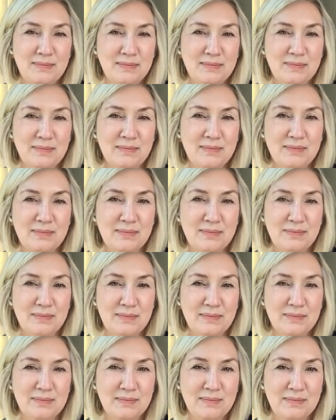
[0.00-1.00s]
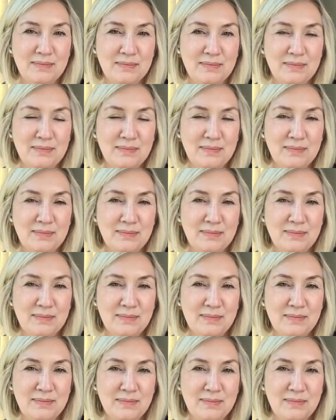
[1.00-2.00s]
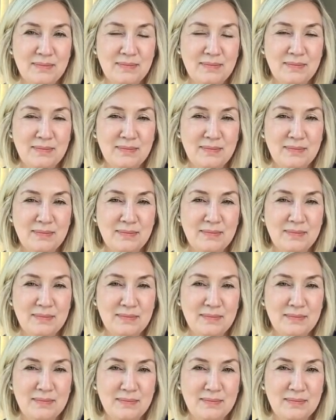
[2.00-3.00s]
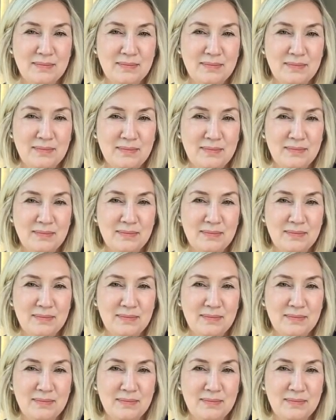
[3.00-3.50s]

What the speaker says: (silent)